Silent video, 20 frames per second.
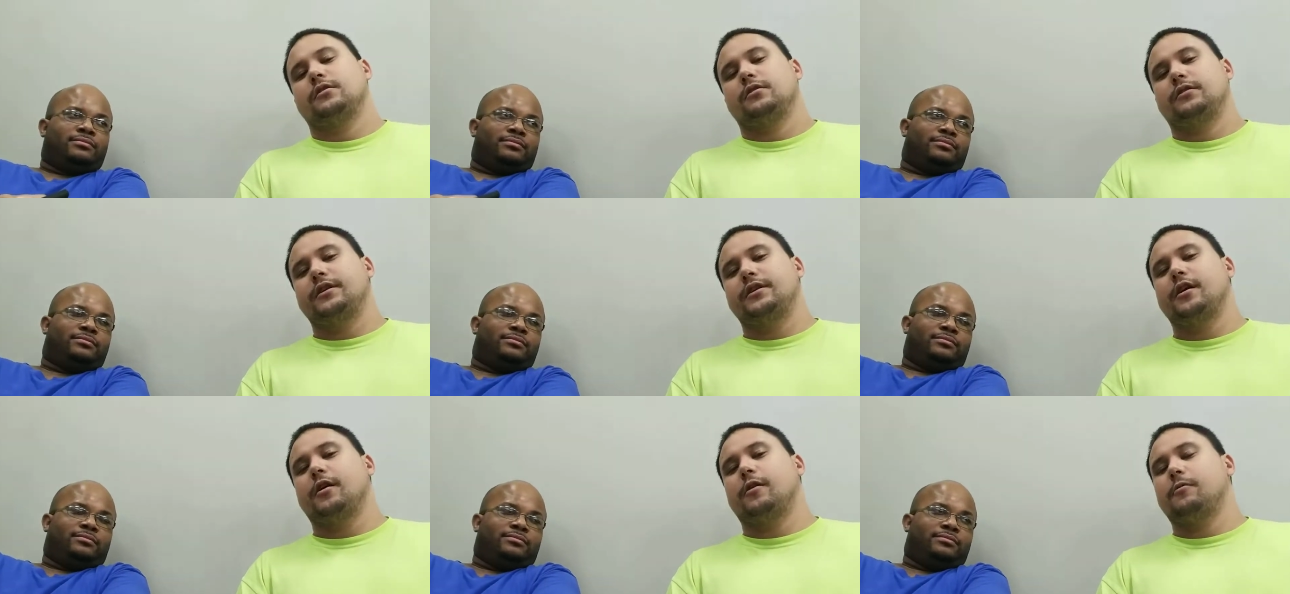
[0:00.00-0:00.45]

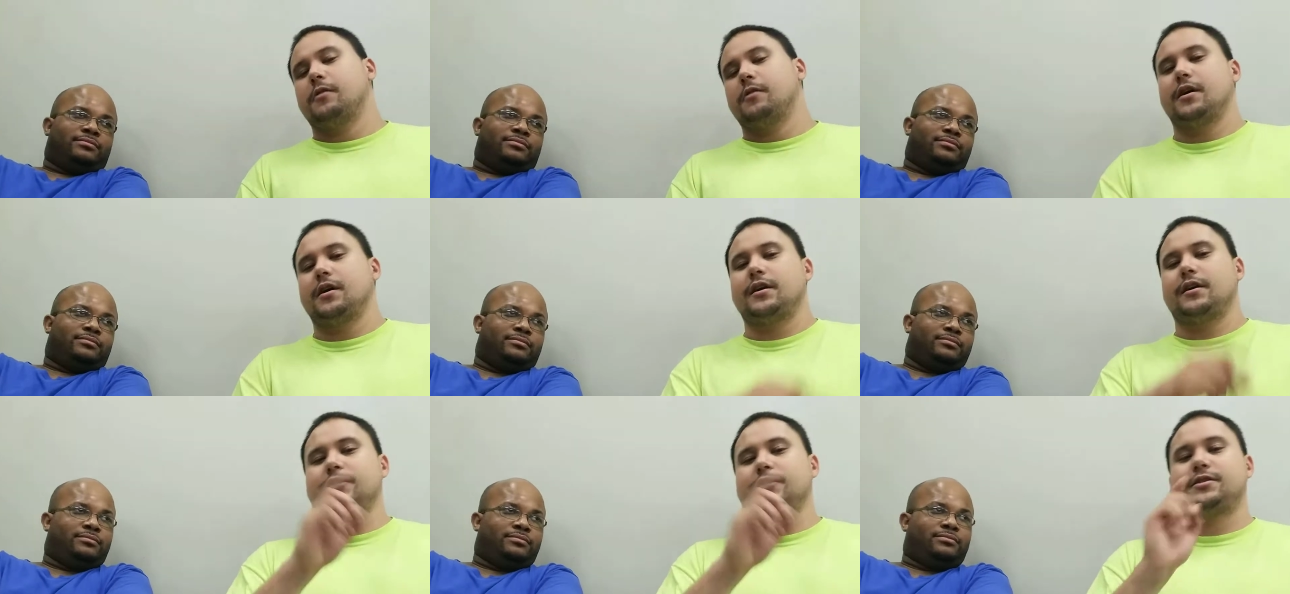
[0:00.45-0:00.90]
Speaker 1: Lio
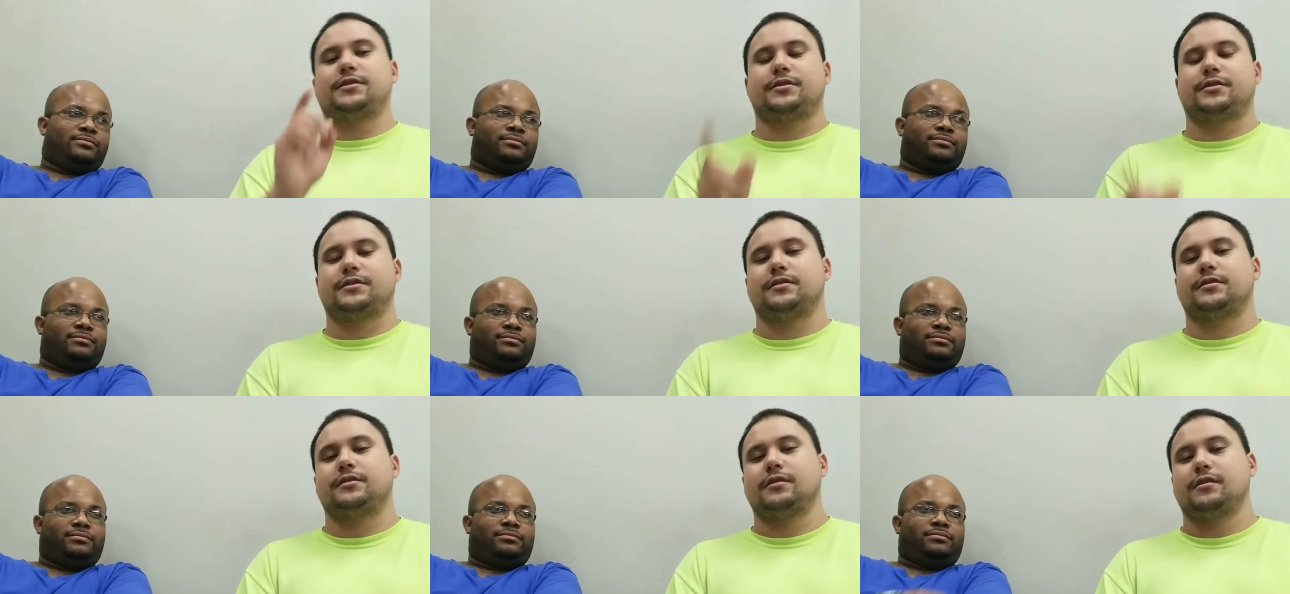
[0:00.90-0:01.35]

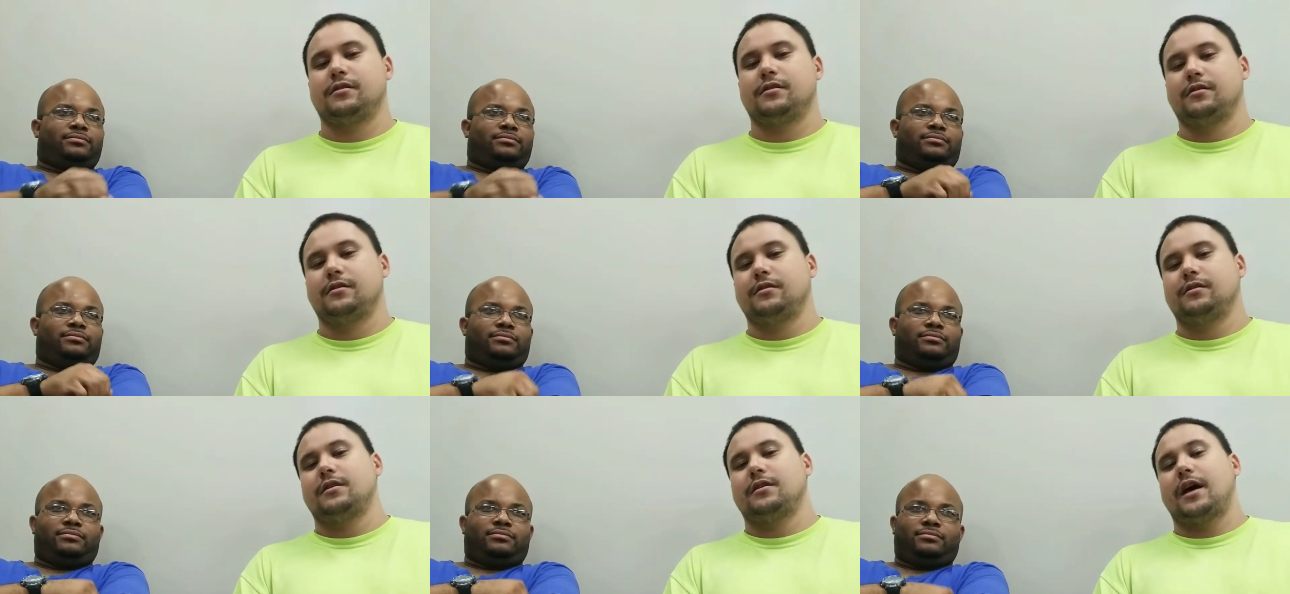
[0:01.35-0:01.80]
Rush,
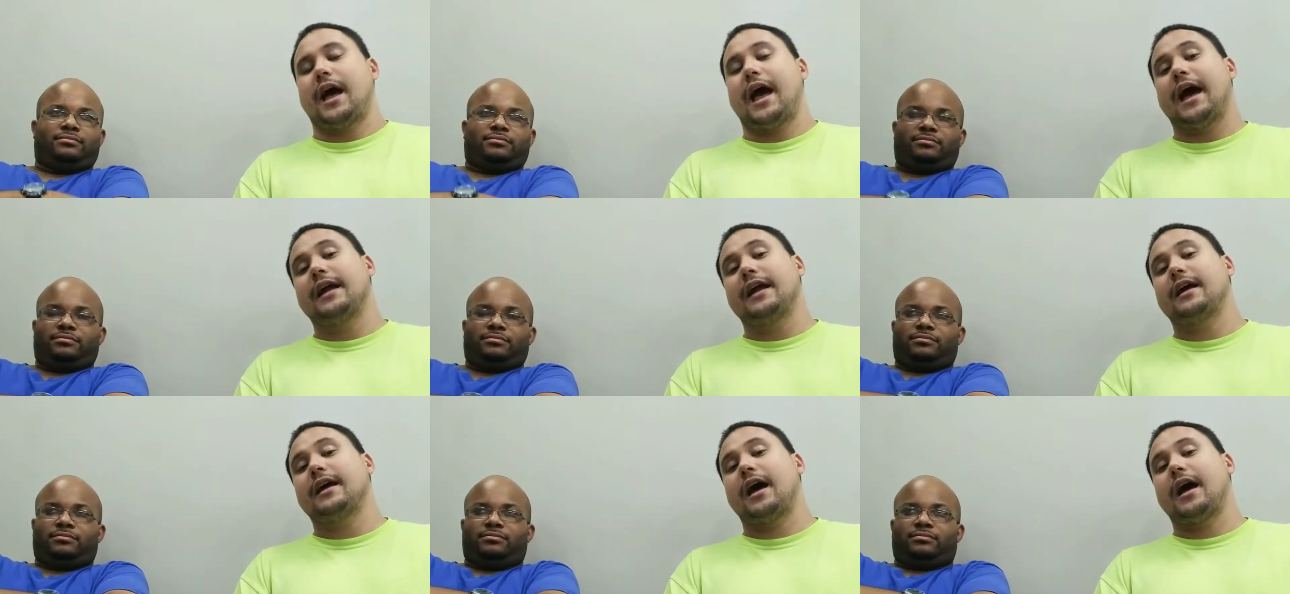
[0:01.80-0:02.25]

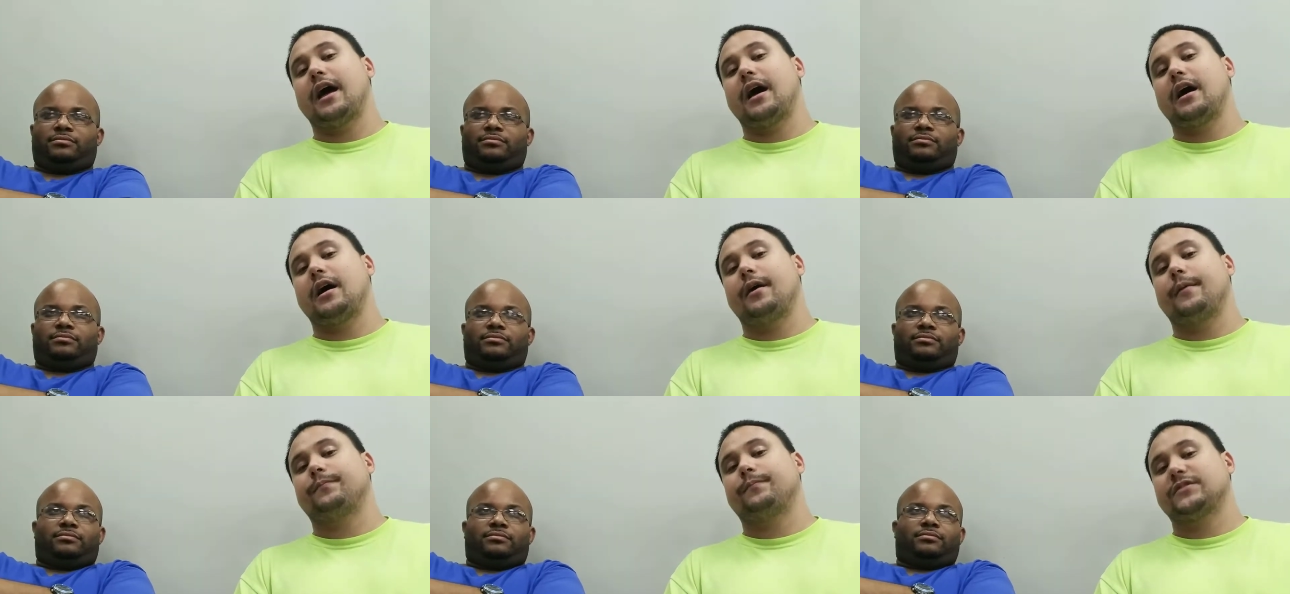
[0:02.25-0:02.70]
and
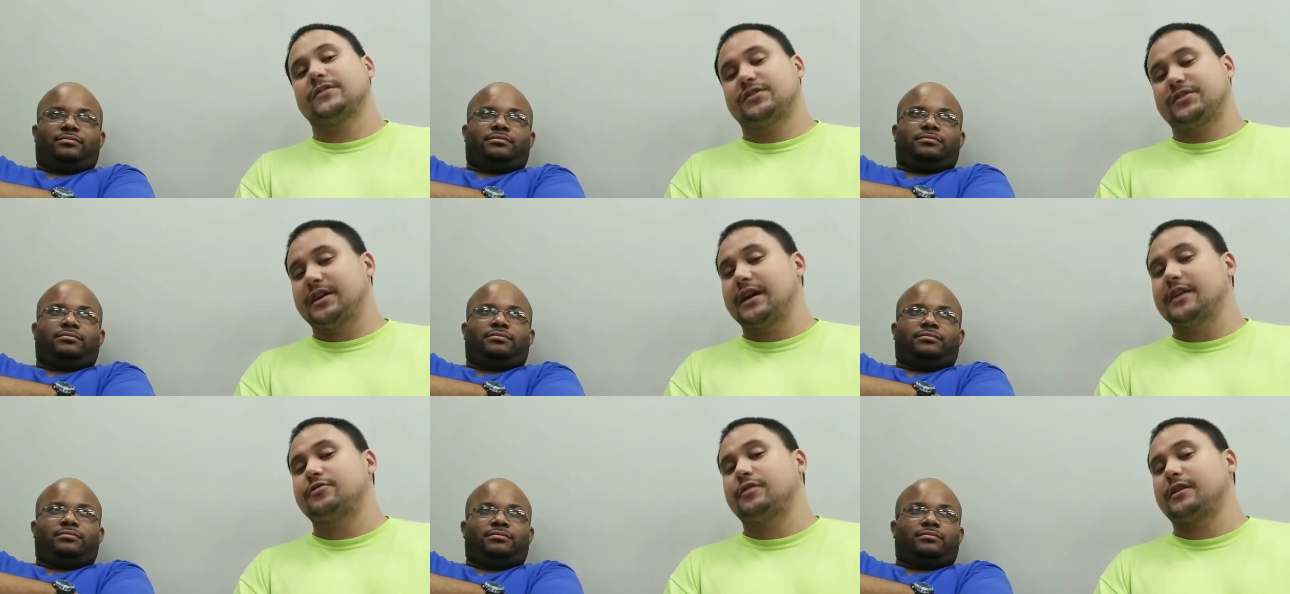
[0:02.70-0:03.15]

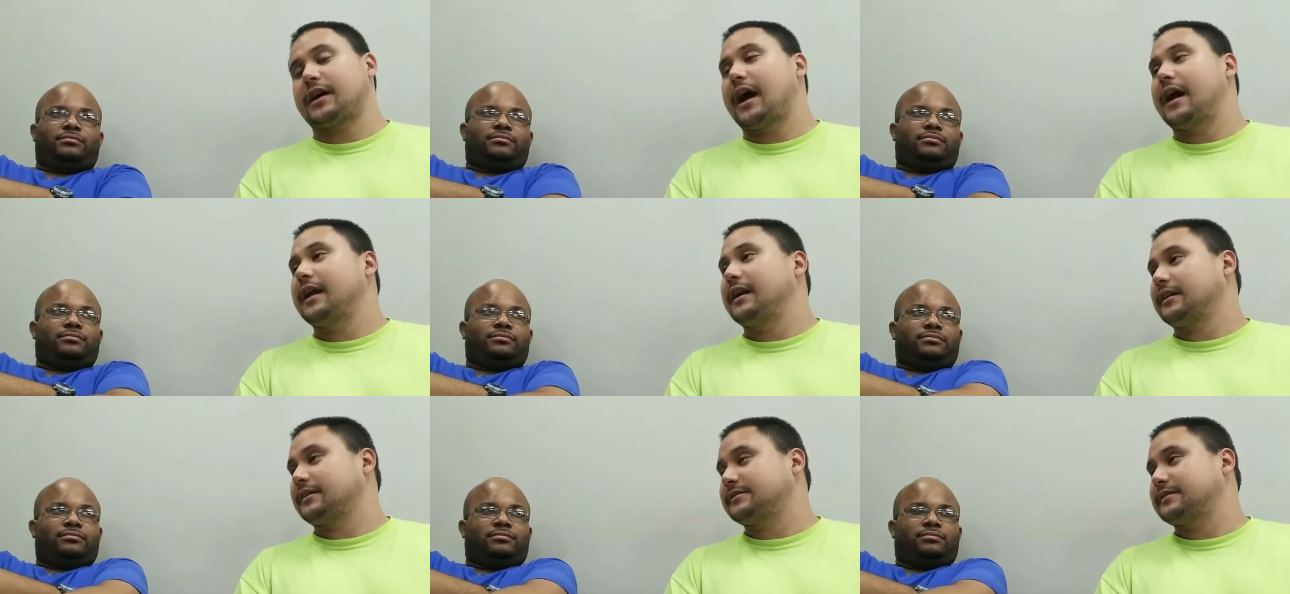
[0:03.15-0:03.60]
Cedric
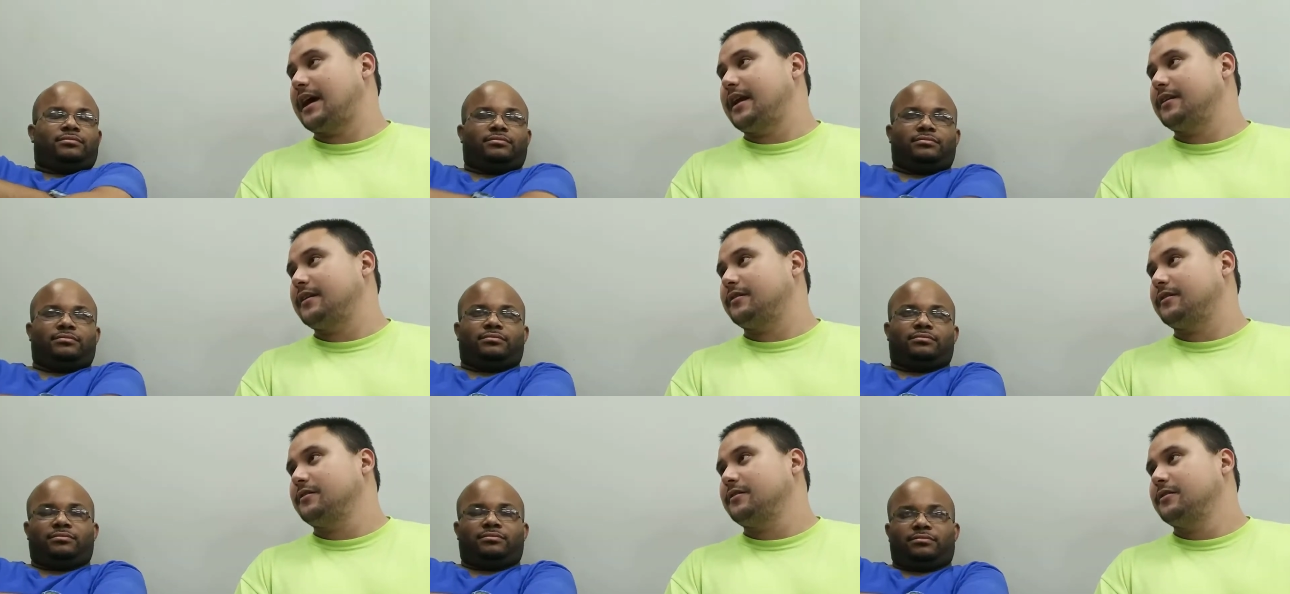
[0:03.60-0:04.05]

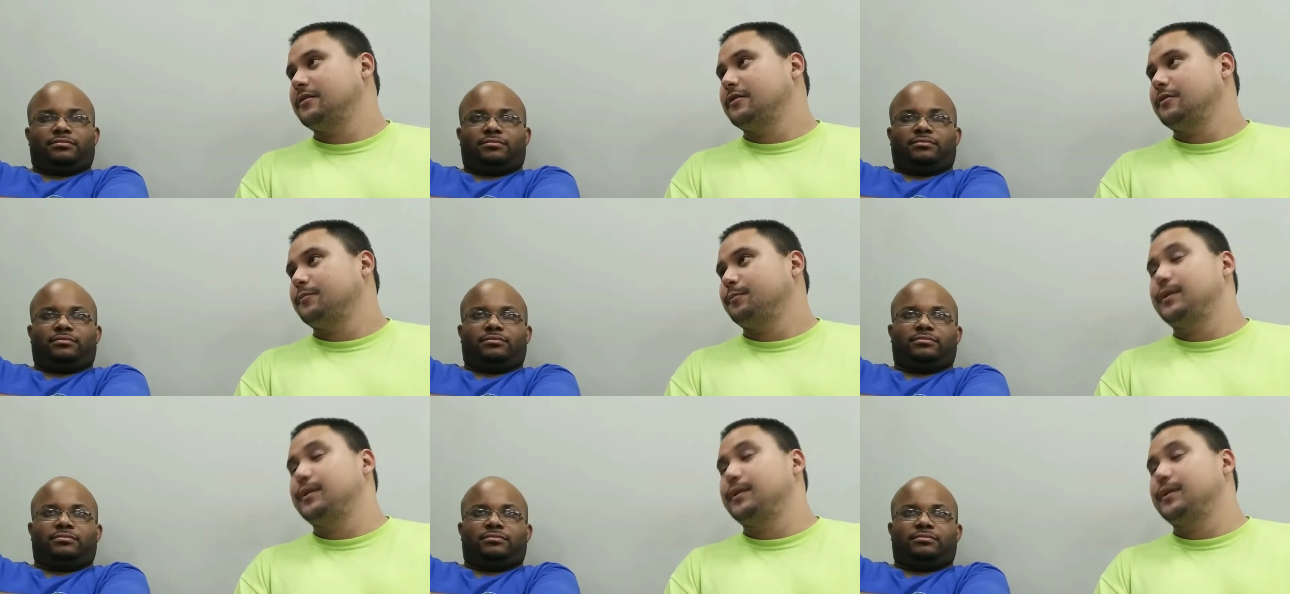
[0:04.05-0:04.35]
Alexander,